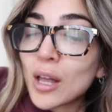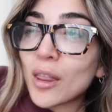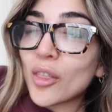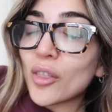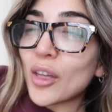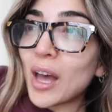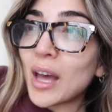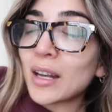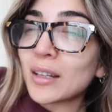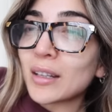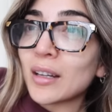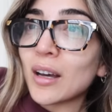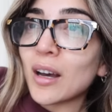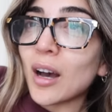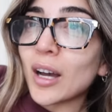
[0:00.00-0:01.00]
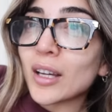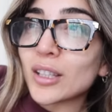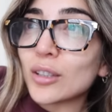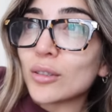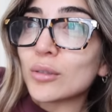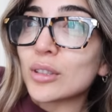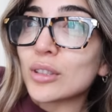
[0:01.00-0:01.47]
than I
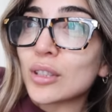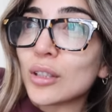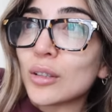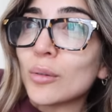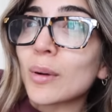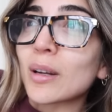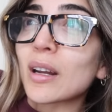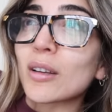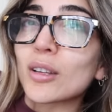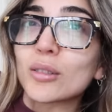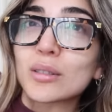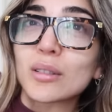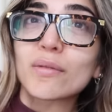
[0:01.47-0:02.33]
used to when I used